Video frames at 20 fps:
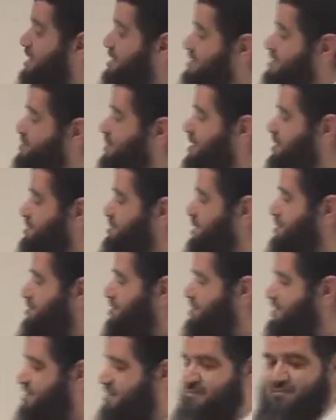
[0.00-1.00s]
us might be
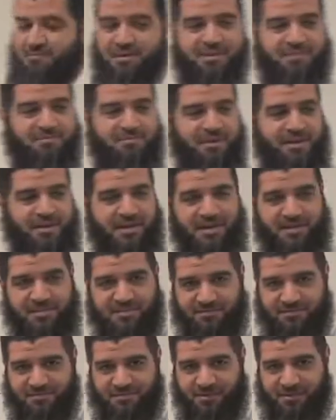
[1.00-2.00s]
positive, might be
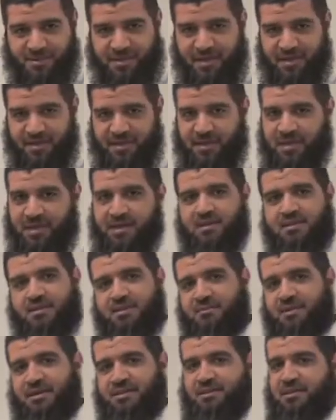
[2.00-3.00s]
negative, okay?
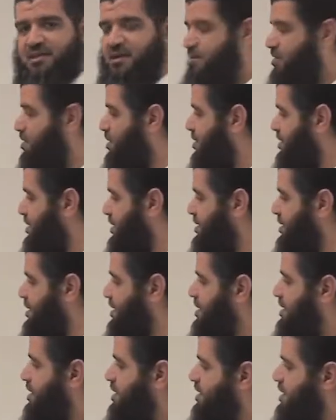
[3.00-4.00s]
Depending on
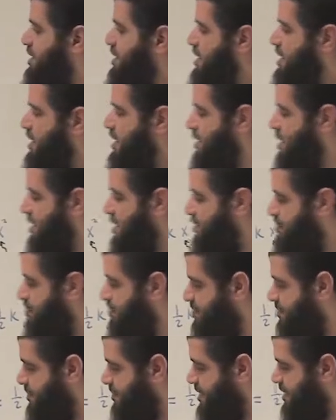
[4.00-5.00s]
uh,
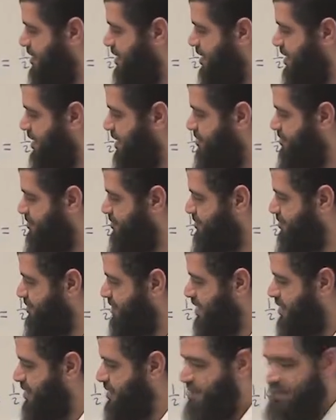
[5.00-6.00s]
the
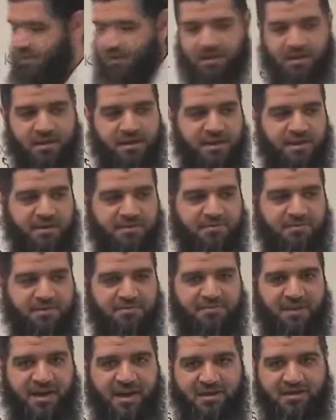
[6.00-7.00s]
uh,
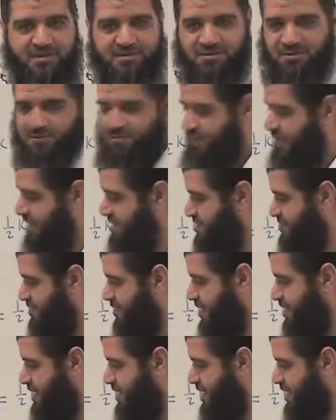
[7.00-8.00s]
values of x
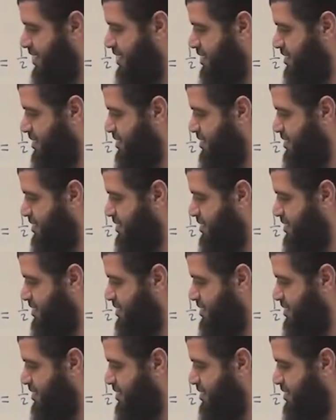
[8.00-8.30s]
final